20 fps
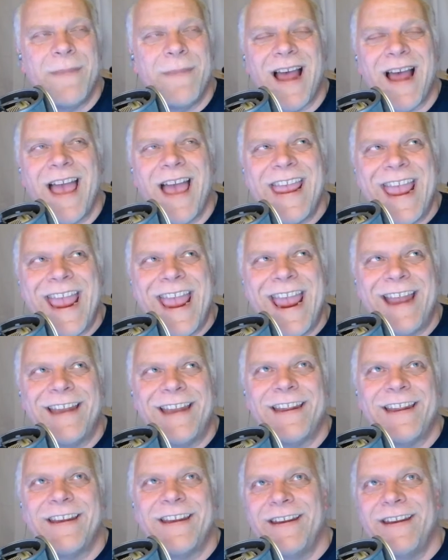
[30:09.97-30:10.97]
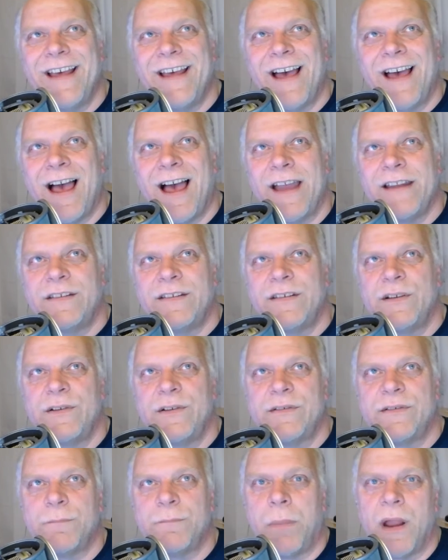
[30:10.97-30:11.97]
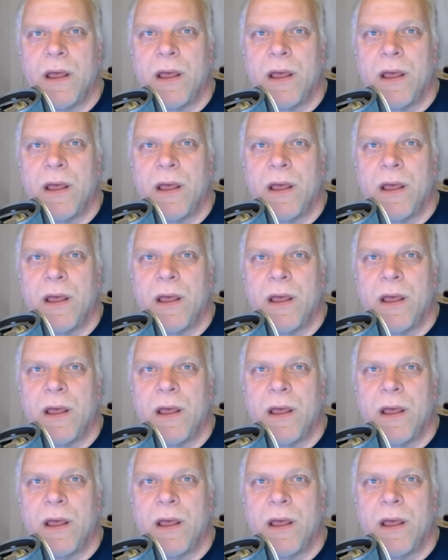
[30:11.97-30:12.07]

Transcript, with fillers: I mean, I hated iTunes